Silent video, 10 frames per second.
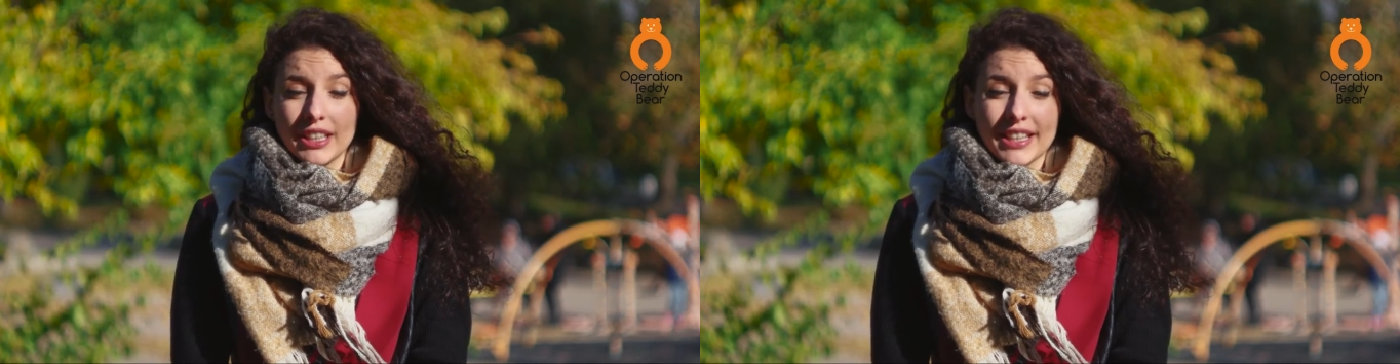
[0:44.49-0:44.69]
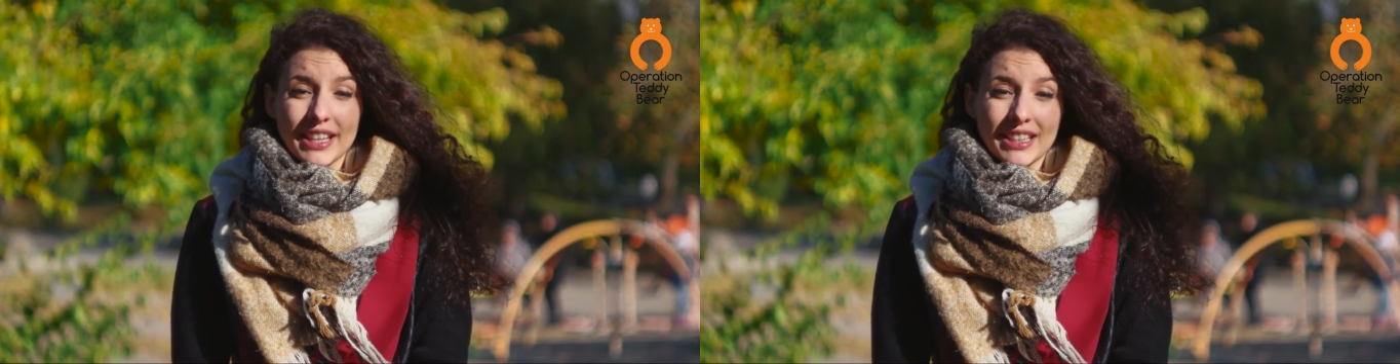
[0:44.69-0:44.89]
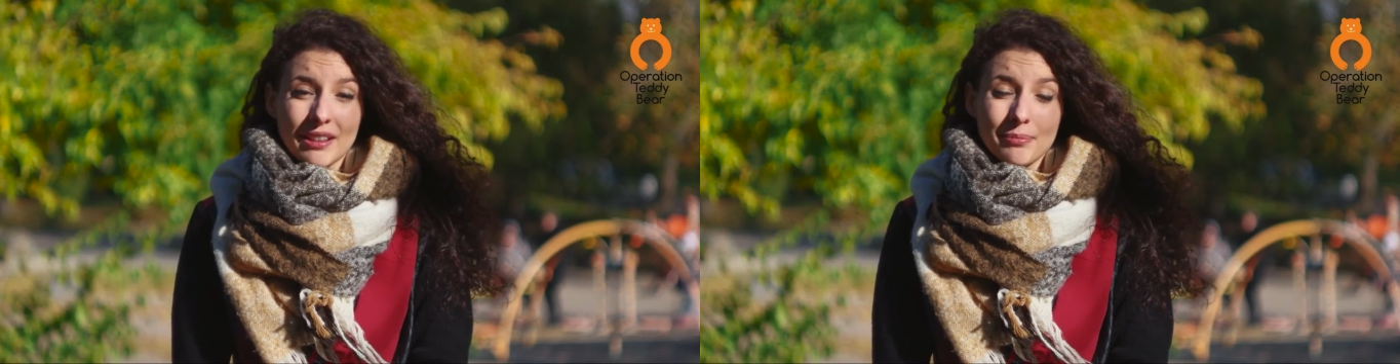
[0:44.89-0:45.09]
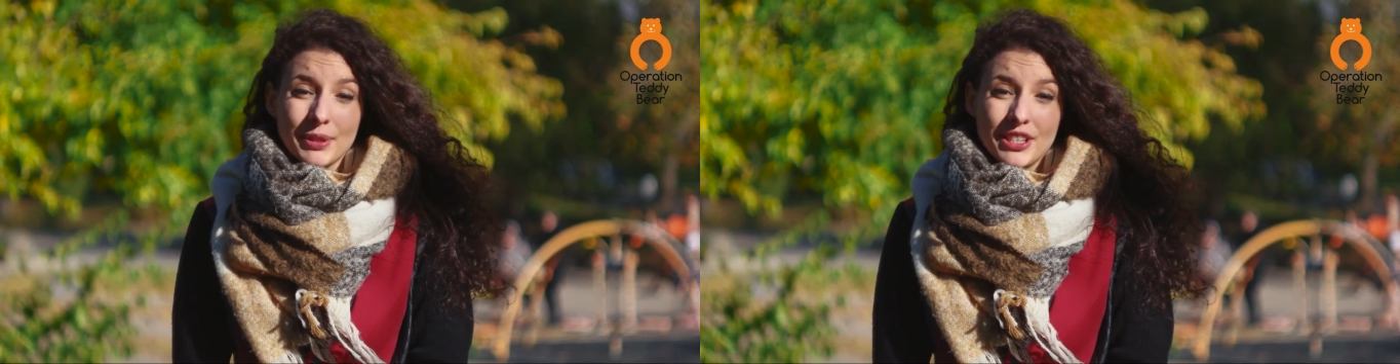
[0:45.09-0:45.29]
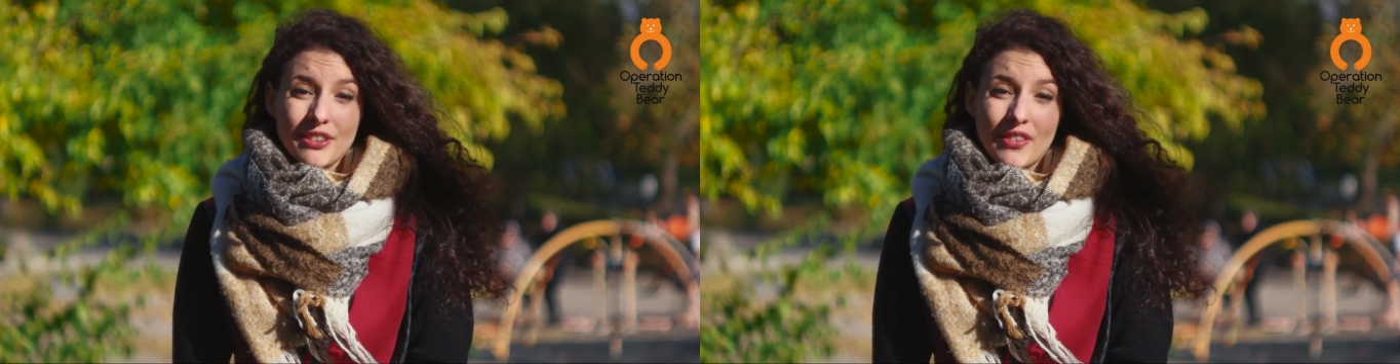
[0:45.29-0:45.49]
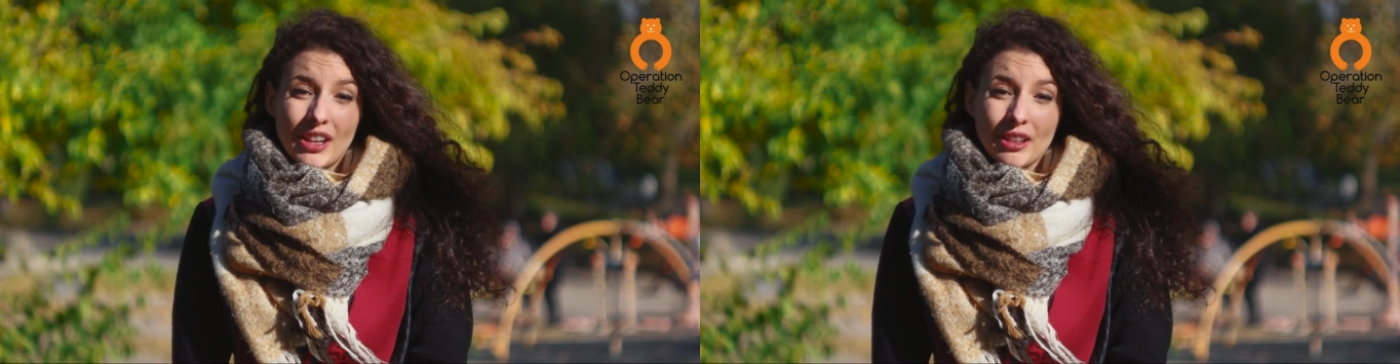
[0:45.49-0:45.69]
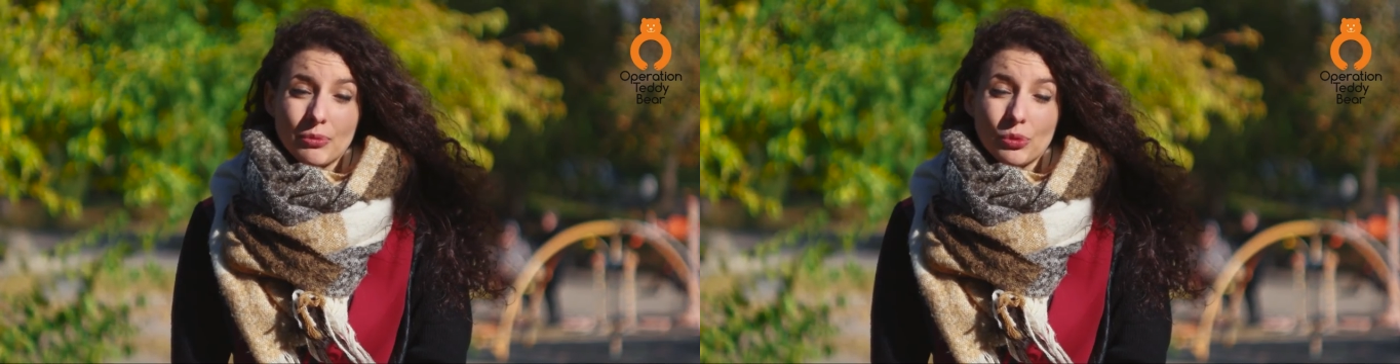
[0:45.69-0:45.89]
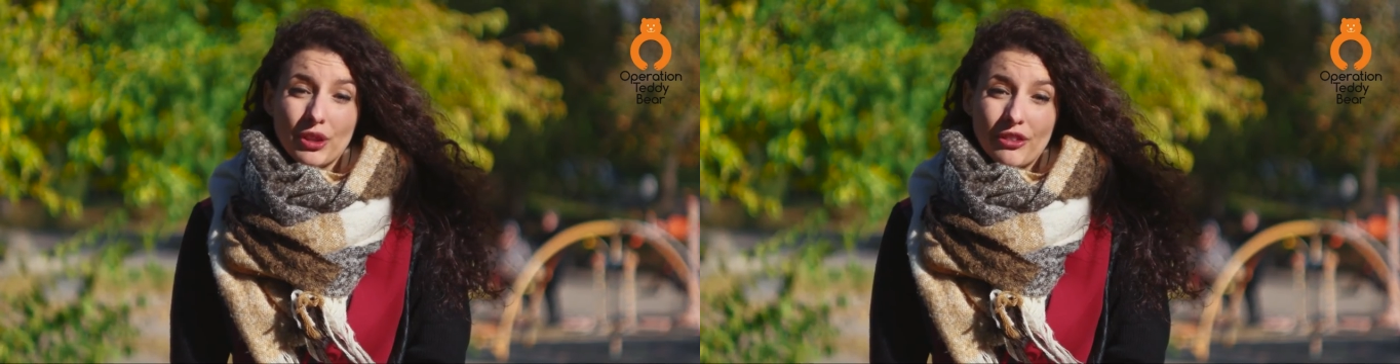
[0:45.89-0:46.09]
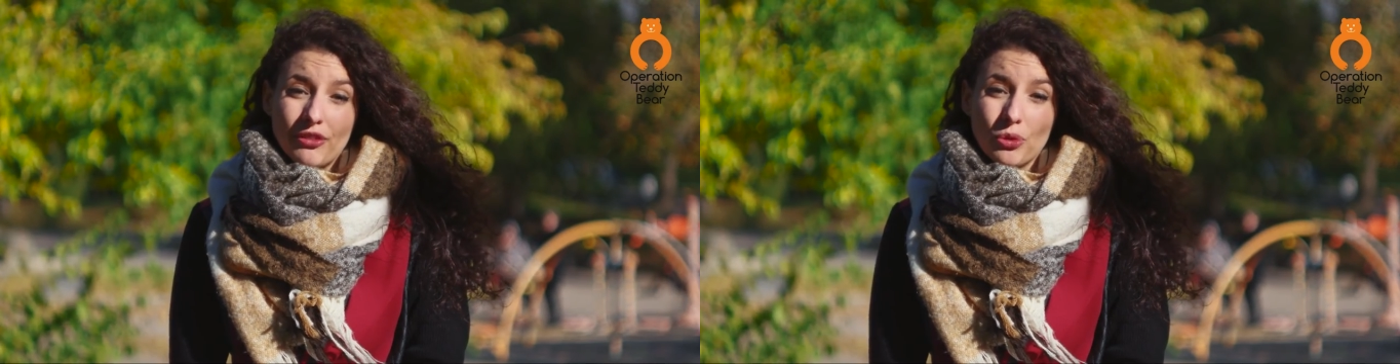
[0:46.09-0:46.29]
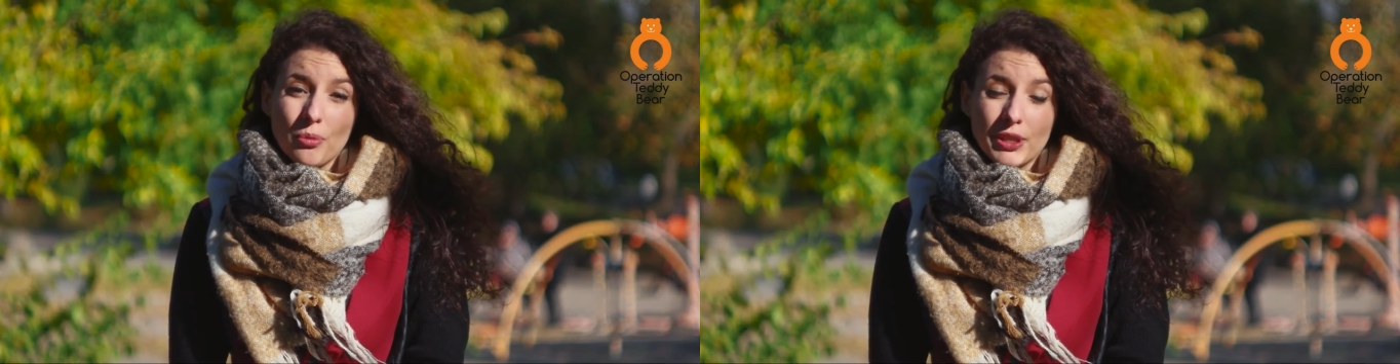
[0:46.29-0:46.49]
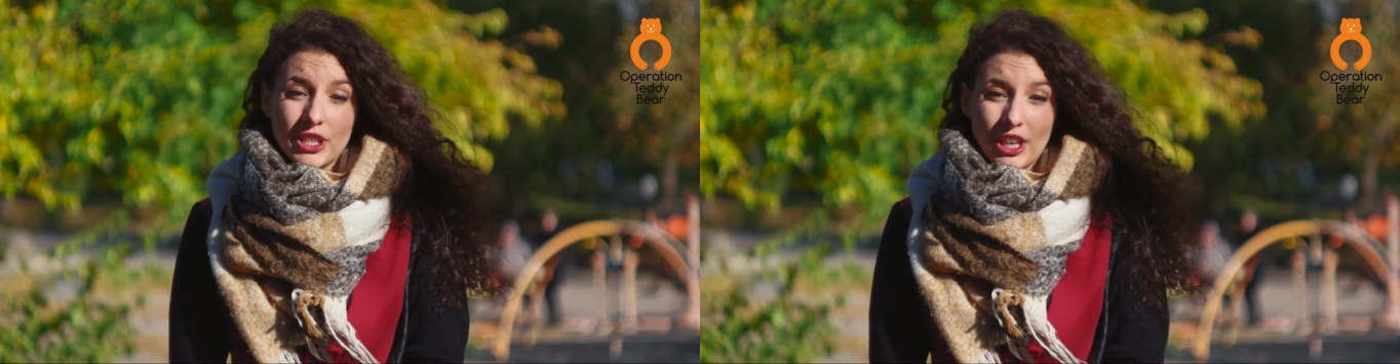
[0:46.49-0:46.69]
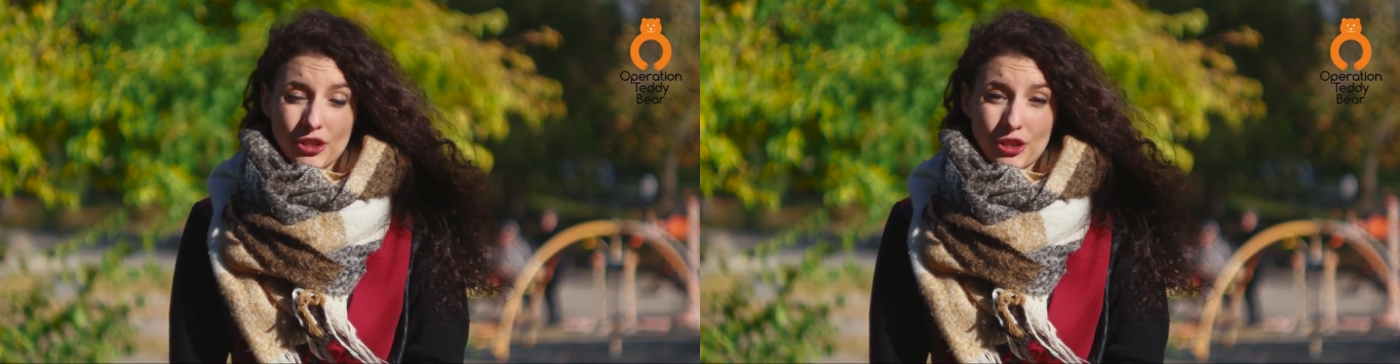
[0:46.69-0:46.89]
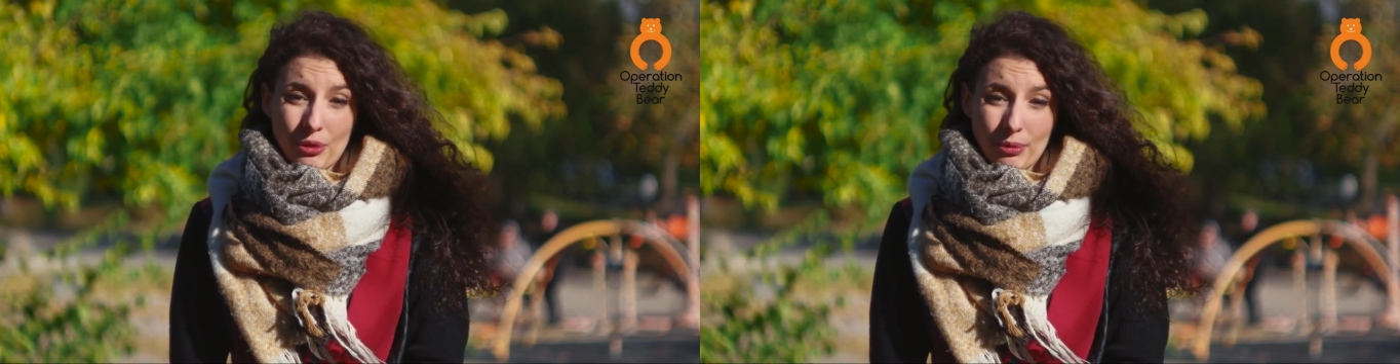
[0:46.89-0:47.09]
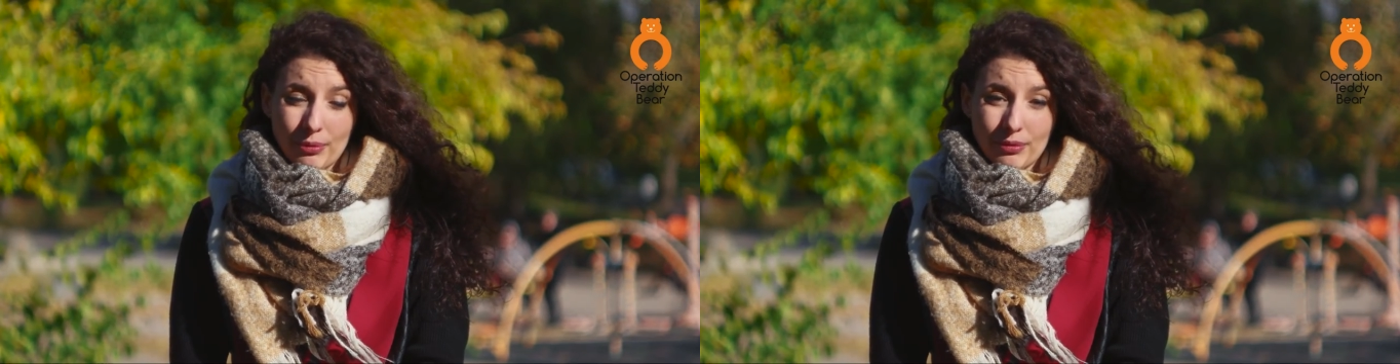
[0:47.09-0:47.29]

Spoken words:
cannot be developed to their full potential.